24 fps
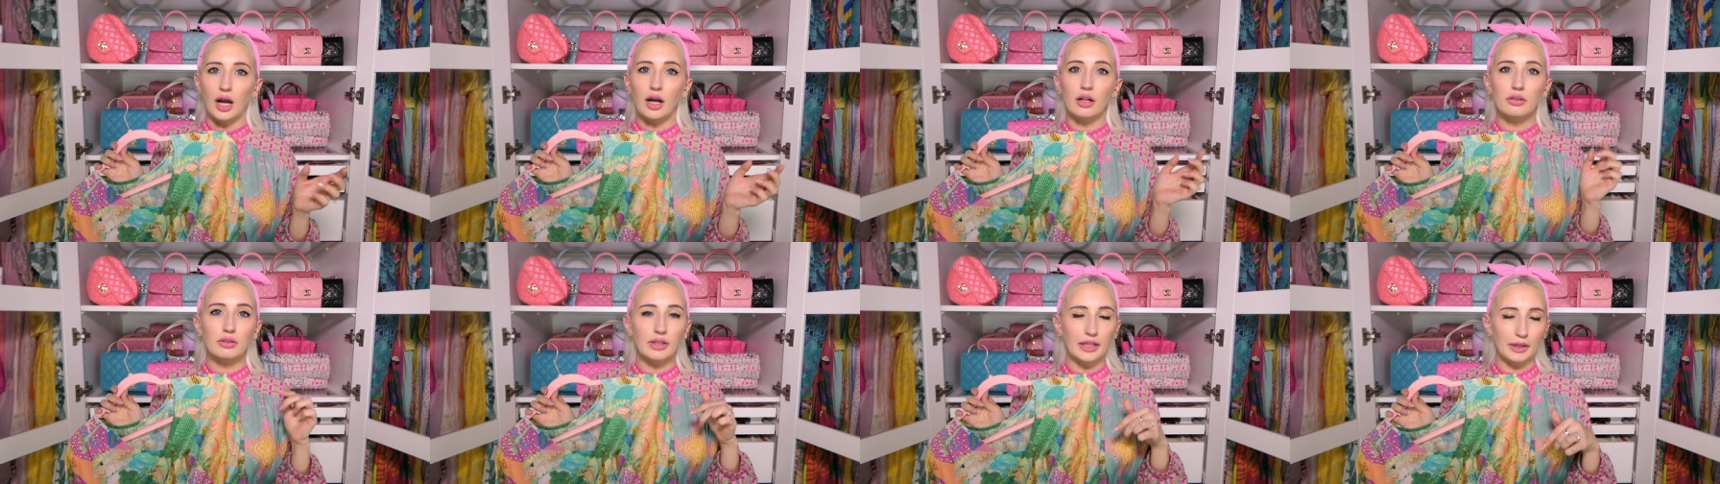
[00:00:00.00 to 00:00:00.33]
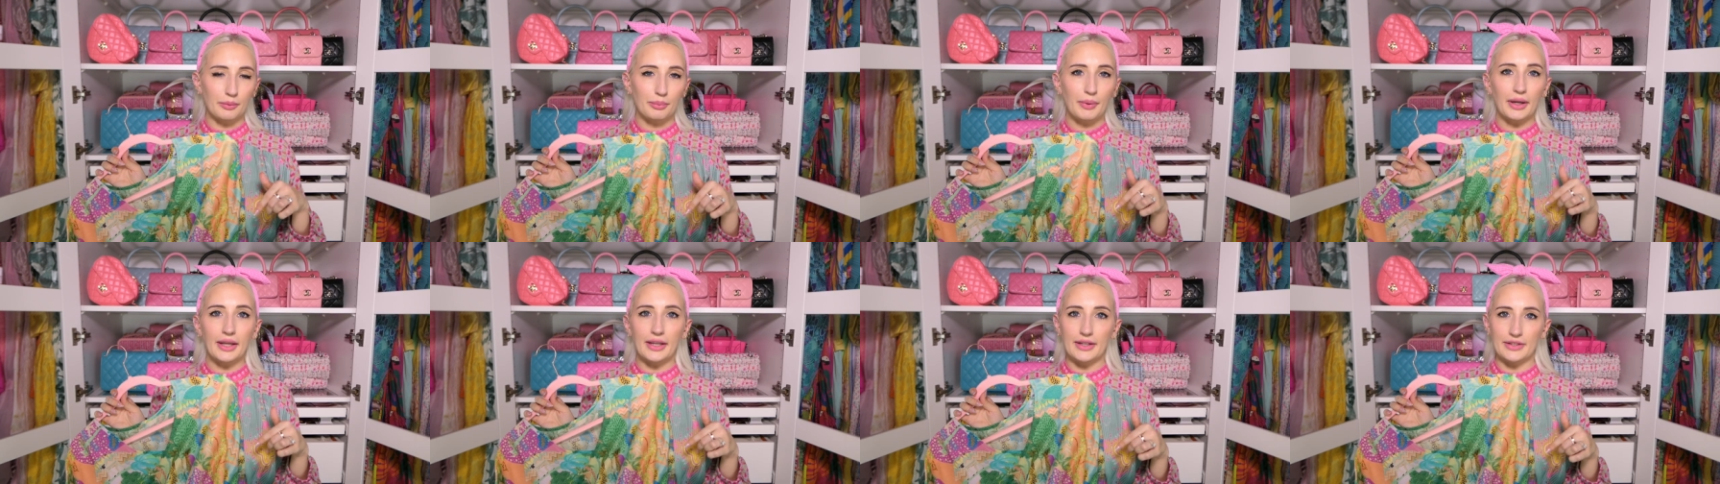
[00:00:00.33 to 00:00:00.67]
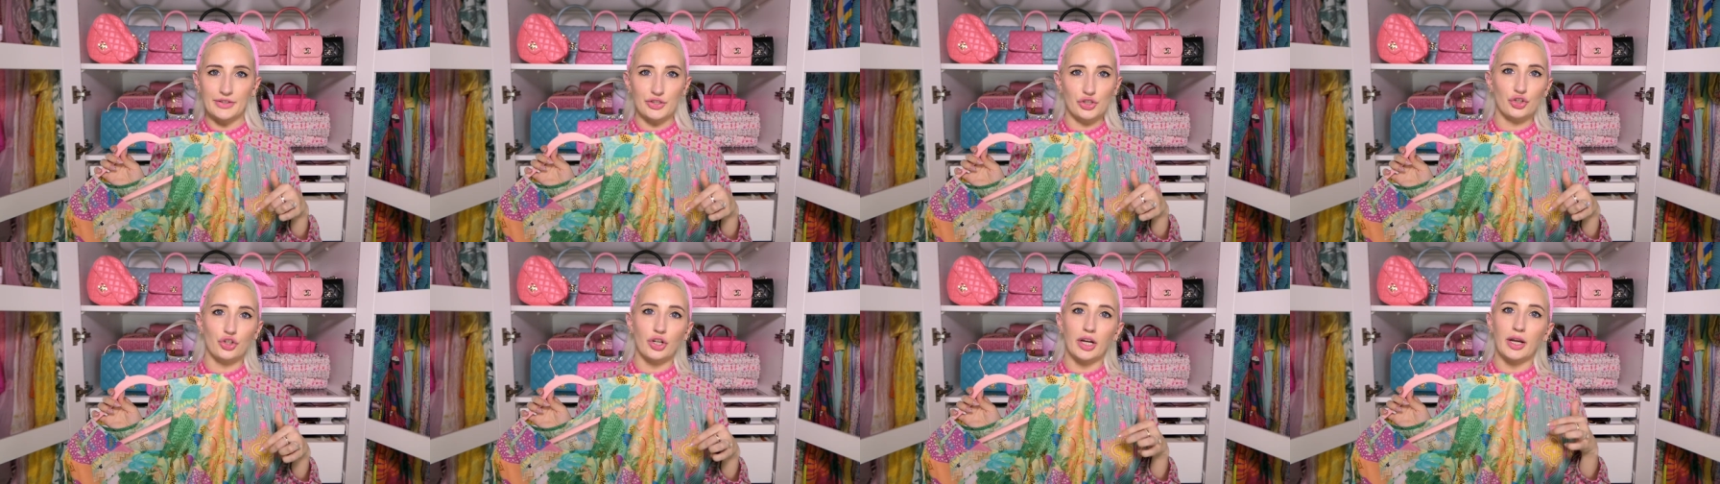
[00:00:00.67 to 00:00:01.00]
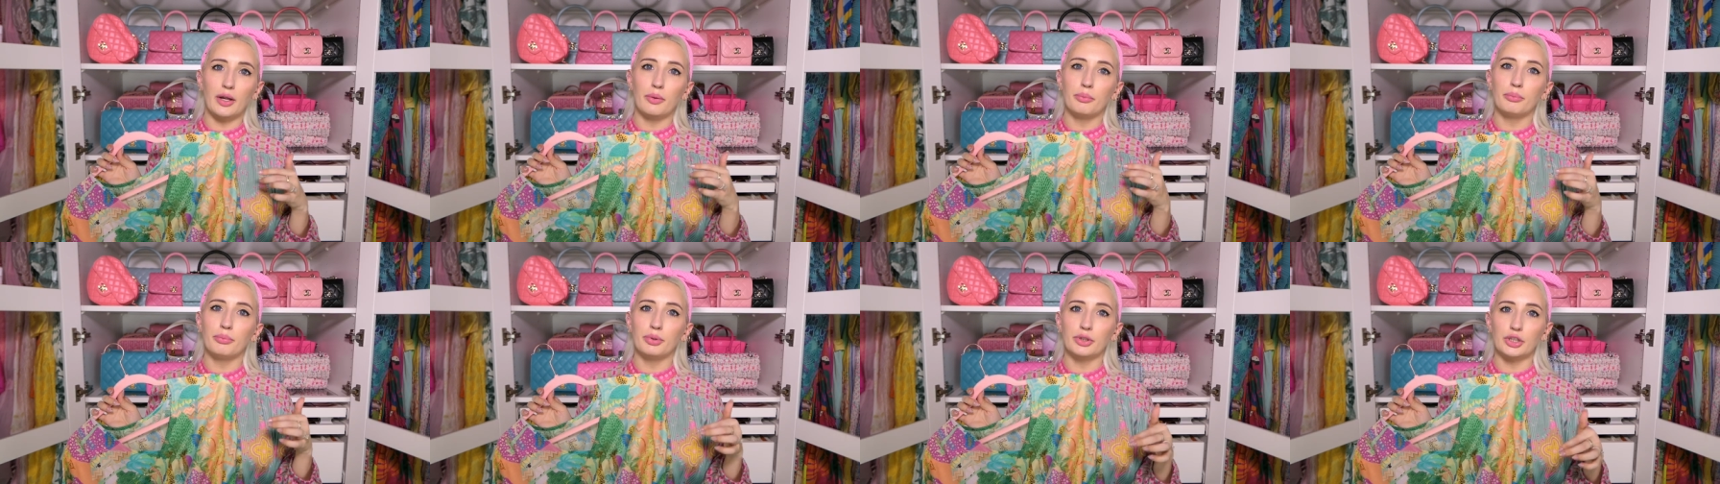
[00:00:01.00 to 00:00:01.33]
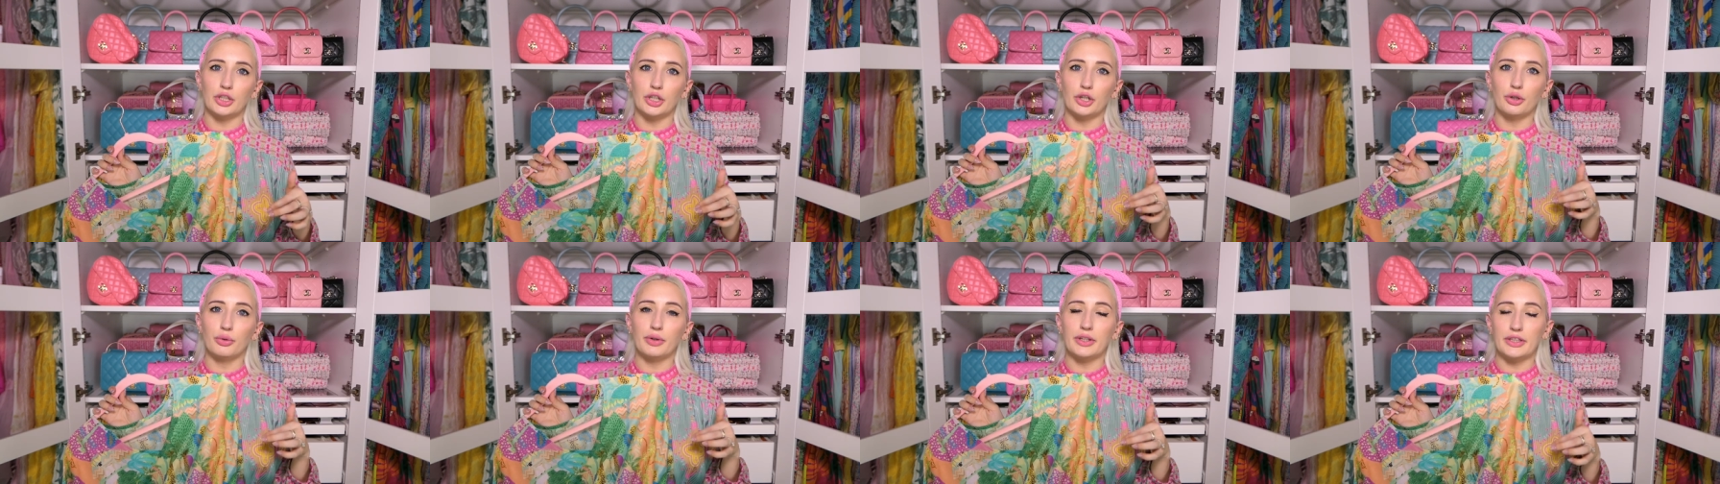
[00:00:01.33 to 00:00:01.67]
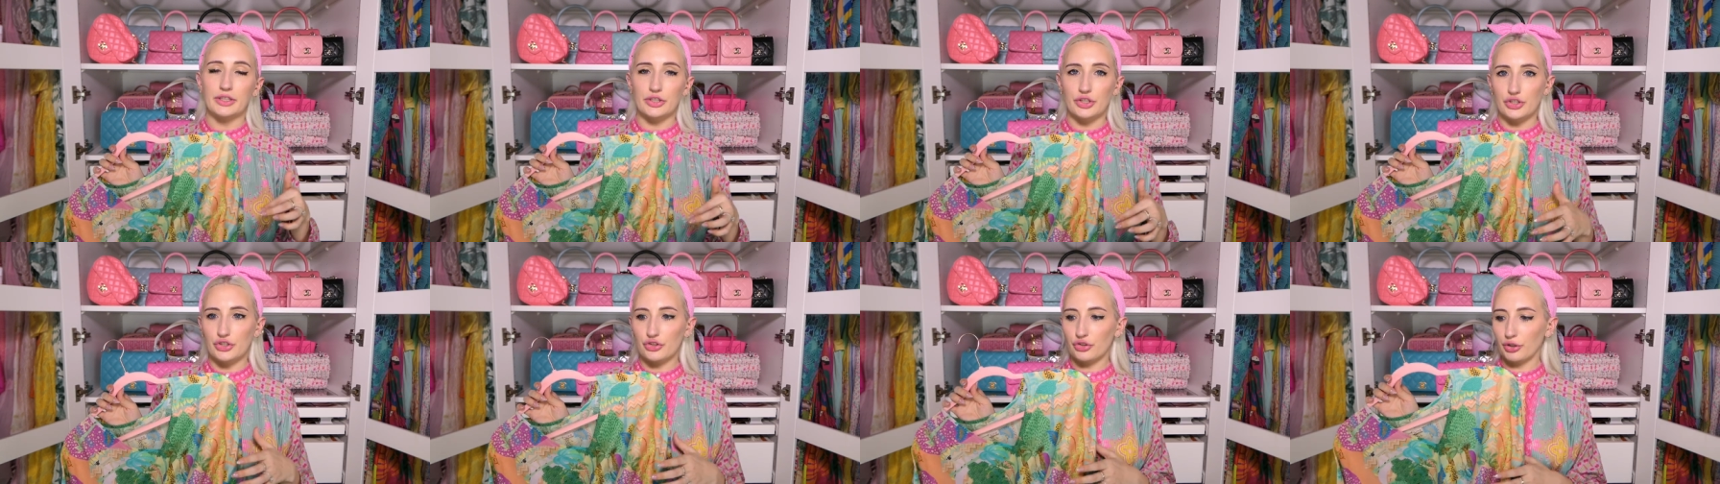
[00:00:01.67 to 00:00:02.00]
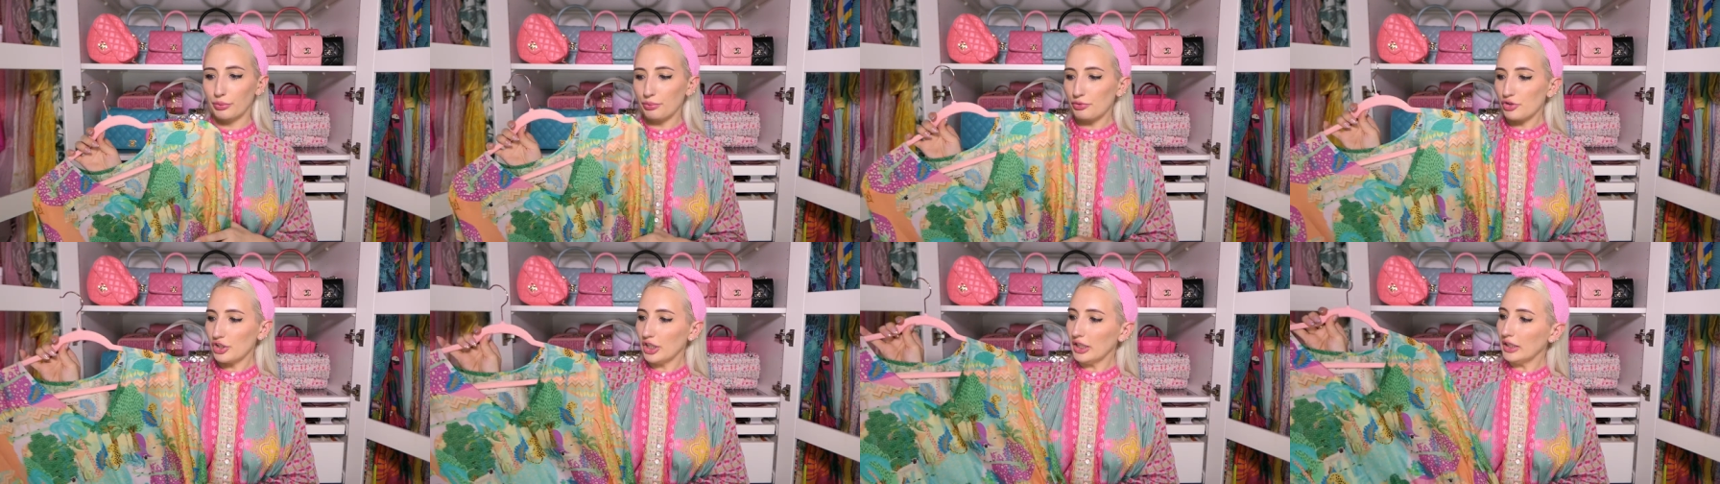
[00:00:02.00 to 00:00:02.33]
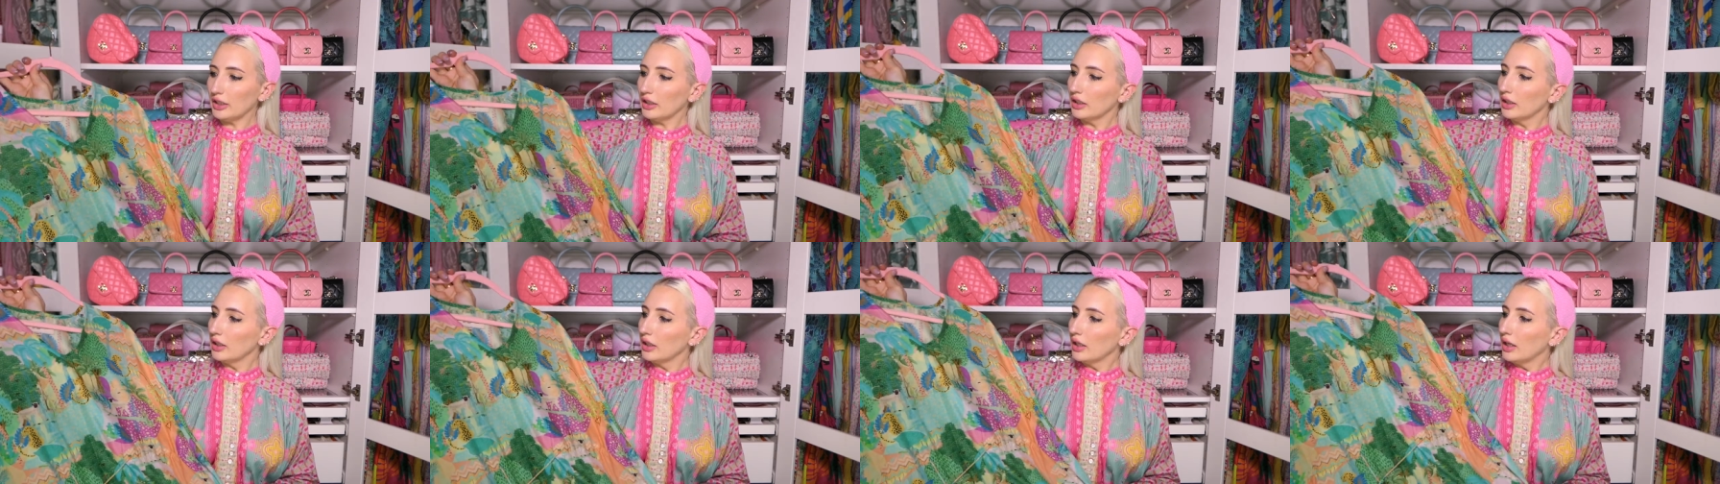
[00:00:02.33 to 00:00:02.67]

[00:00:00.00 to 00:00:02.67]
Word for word: I'll link my Instagram below in the description.